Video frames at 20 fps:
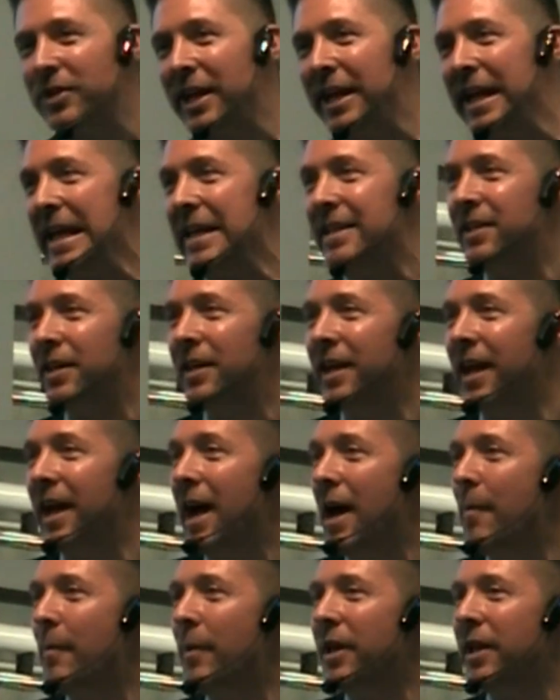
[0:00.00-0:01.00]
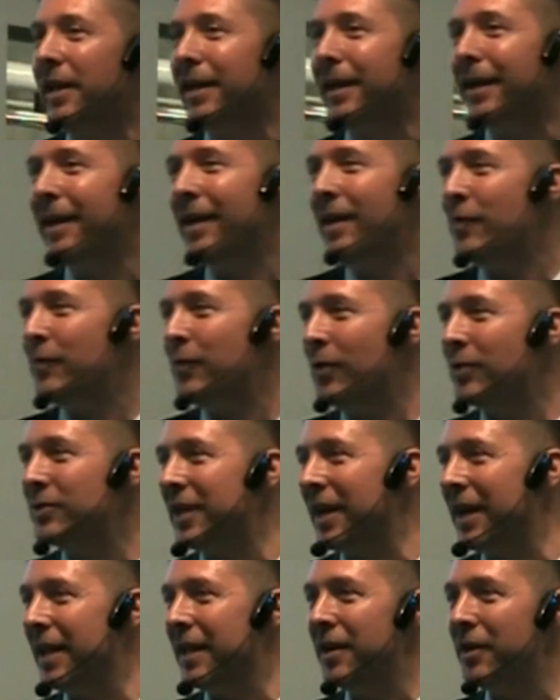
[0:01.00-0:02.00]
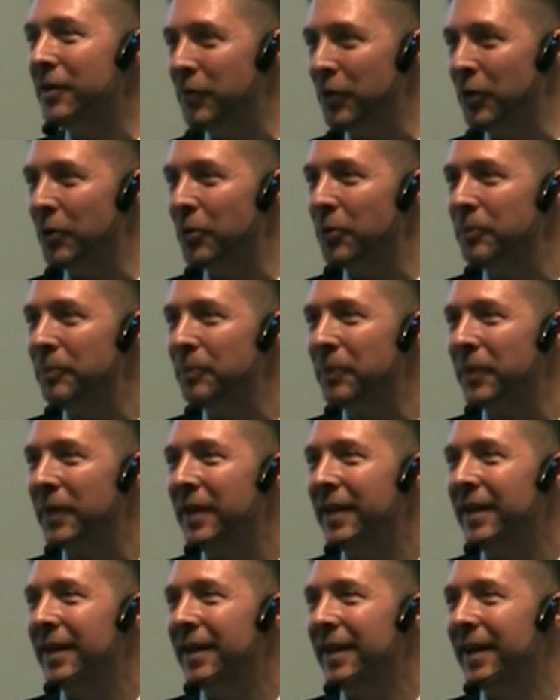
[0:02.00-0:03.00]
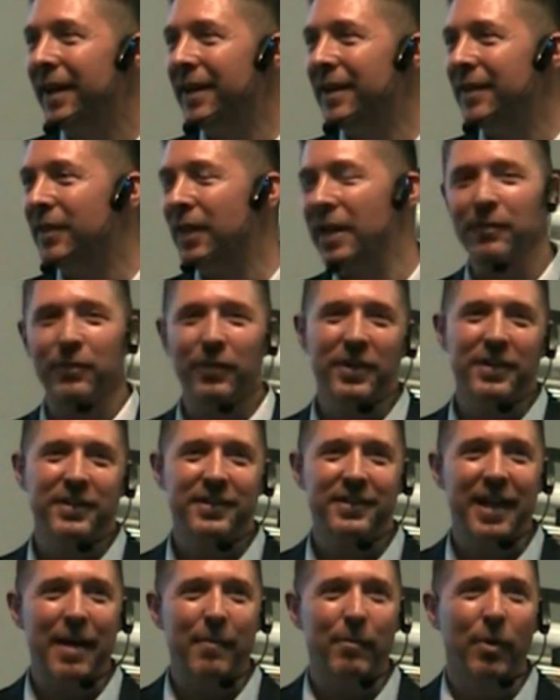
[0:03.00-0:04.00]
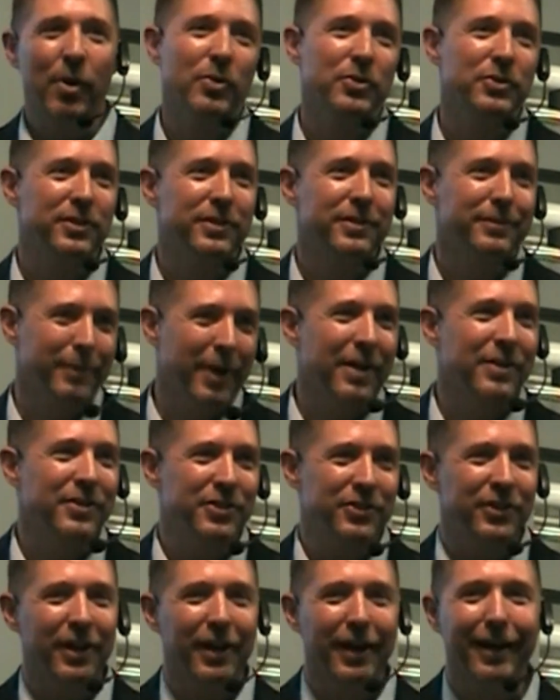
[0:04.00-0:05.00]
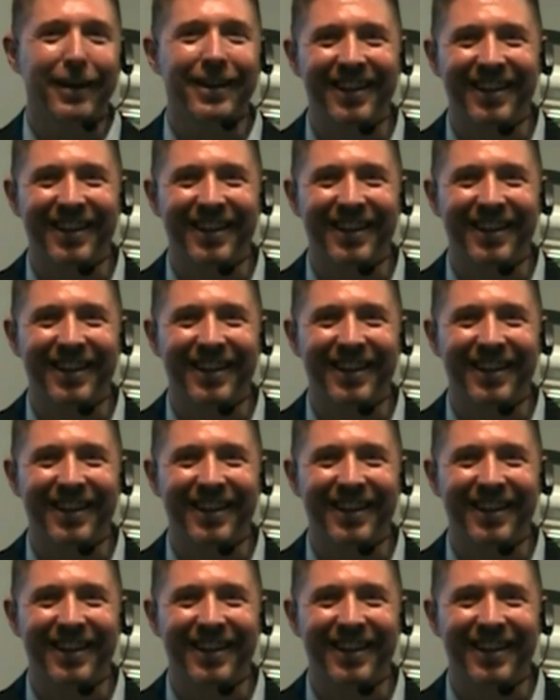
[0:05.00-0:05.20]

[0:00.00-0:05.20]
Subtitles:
I can't tell you how many folks that I interview, and thankfully it's not most, I'll just tell you.